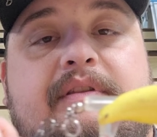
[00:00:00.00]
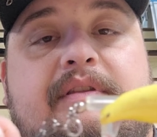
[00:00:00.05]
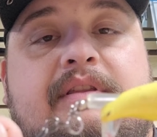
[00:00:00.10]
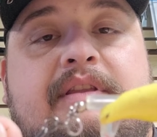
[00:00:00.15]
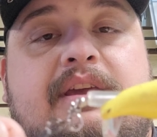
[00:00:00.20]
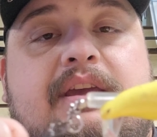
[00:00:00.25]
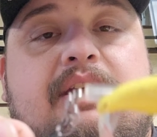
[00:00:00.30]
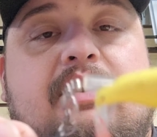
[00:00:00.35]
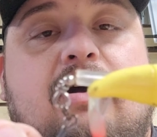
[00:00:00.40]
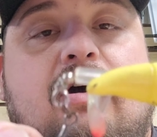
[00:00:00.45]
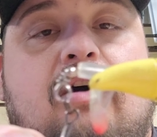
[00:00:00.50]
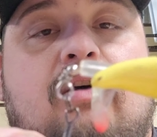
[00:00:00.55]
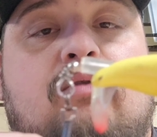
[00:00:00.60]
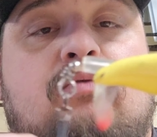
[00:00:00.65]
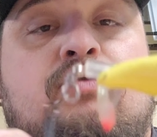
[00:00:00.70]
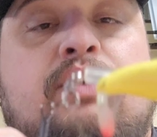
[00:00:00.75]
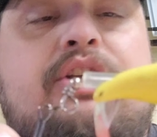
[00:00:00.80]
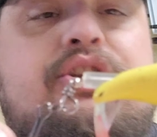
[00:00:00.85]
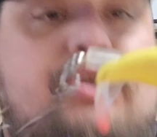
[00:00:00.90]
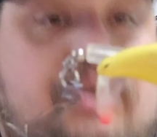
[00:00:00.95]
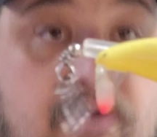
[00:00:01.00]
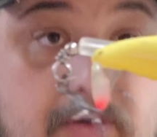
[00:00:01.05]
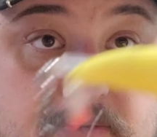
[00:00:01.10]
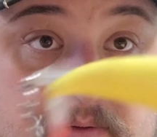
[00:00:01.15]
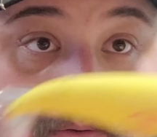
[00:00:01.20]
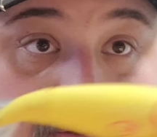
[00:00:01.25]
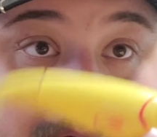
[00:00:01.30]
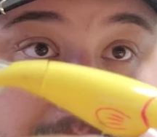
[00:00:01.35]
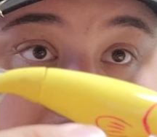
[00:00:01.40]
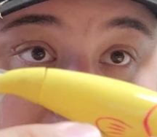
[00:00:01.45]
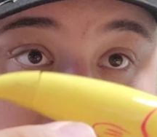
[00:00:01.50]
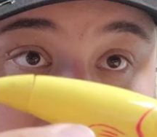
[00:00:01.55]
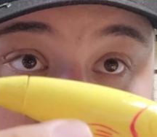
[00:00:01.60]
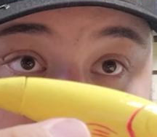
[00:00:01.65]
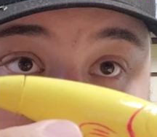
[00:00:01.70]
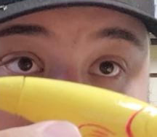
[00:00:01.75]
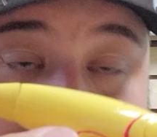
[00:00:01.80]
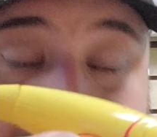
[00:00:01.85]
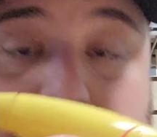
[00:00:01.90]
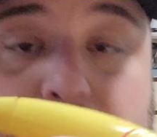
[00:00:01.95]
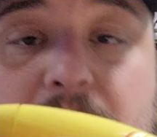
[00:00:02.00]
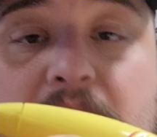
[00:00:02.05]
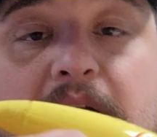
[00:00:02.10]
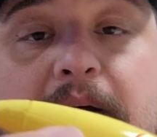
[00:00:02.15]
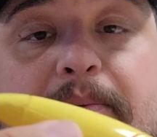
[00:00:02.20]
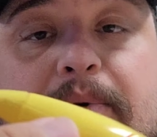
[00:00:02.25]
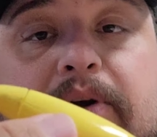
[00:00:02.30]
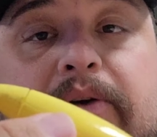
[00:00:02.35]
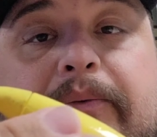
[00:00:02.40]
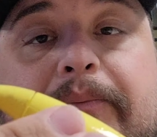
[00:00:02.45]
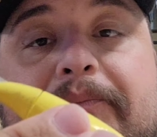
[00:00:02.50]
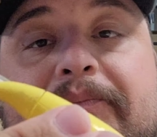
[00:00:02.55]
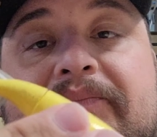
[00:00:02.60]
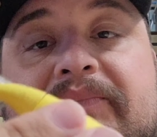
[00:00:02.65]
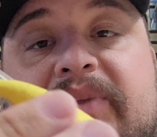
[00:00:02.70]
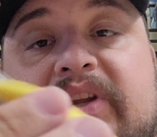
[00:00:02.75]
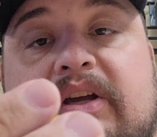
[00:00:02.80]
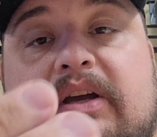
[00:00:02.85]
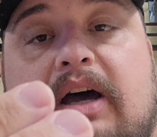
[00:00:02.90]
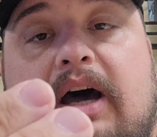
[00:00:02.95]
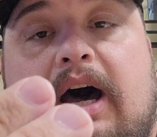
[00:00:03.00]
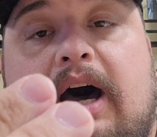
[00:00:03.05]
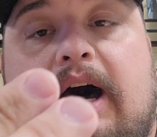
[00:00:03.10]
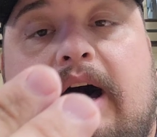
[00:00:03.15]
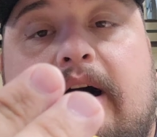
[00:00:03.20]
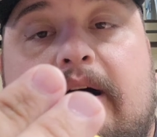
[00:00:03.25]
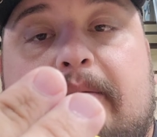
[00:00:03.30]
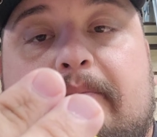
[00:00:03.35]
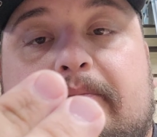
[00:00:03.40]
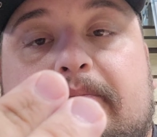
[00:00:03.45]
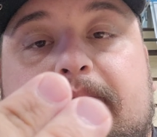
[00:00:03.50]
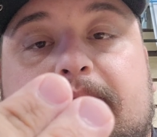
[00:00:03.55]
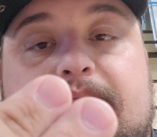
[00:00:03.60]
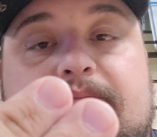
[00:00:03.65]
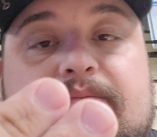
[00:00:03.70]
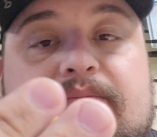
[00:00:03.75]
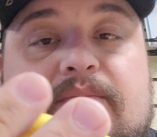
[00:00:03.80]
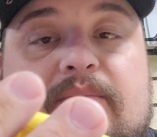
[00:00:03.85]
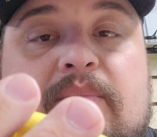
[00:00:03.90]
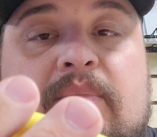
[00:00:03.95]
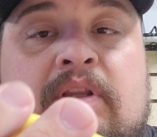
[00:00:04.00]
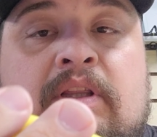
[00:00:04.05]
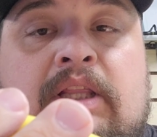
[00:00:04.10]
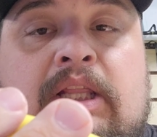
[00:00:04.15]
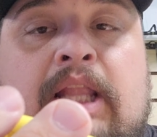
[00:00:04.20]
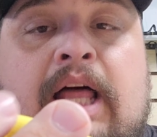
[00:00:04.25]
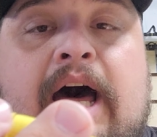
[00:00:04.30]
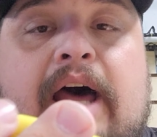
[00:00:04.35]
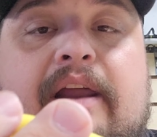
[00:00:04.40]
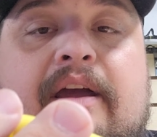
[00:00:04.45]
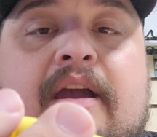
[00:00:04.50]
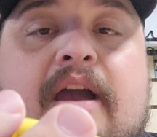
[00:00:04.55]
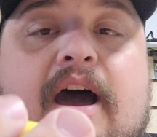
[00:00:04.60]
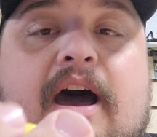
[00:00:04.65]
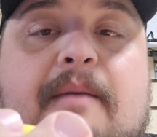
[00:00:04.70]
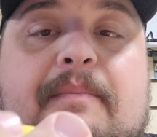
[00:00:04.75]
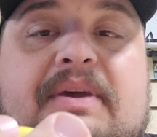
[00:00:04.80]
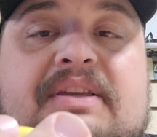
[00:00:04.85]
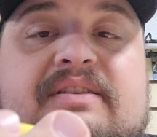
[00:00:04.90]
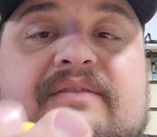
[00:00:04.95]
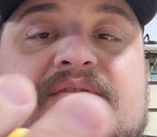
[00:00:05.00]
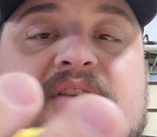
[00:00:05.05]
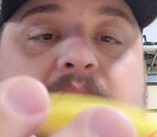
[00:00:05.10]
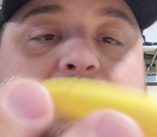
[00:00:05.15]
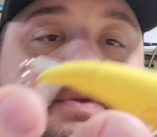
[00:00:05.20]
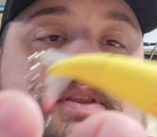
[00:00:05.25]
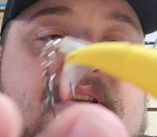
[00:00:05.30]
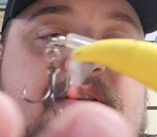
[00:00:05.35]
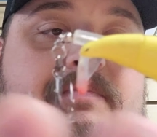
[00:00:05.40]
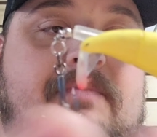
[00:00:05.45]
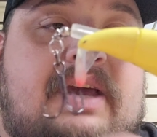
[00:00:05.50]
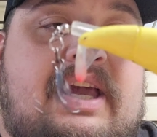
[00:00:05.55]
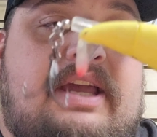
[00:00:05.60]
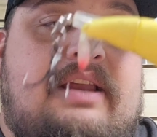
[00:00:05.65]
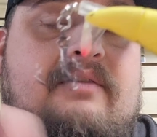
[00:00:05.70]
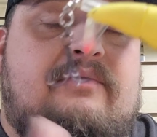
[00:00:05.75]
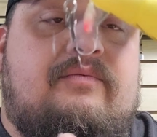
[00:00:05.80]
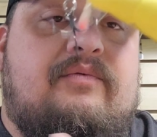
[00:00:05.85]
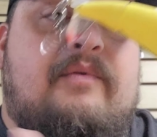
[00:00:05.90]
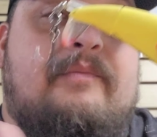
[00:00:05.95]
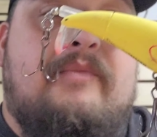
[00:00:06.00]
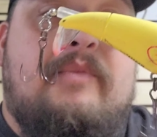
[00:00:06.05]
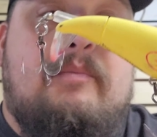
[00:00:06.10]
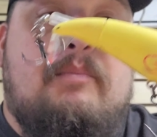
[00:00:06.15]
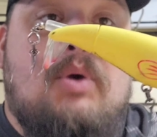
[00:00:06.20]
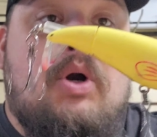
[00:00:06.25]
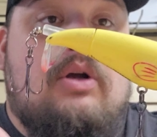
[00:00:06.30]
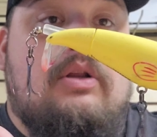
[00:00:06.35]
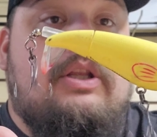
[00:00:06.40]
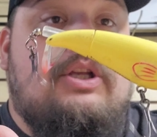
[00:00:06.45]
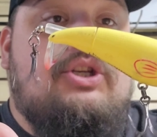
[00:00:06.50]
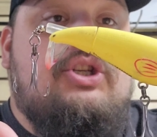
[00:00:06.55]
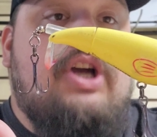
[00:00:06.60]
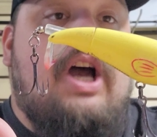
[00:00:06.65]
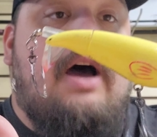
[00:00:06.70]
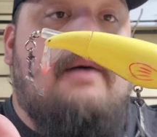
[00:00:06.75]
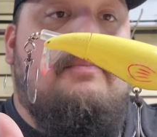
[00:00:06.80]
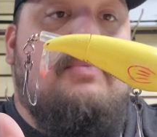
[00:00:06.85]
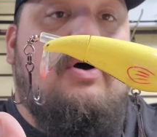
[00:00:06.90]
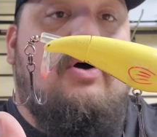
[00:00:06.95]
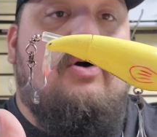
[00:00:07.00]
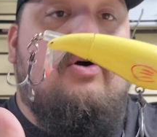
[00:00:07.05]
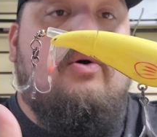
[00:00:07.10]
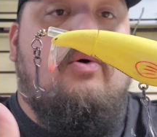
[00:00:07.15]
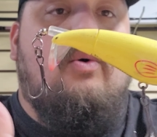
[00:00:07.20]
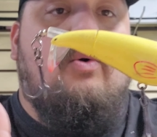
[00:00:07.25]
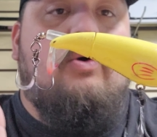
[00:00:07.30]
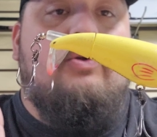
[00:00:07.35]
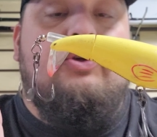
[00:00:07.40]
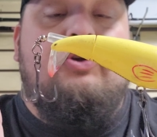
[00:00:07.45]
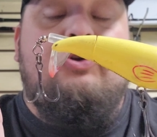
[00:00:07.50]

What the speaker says: the original Whopper Plopper. A lot of copies have come of this bait from the Berkeley Chopo or the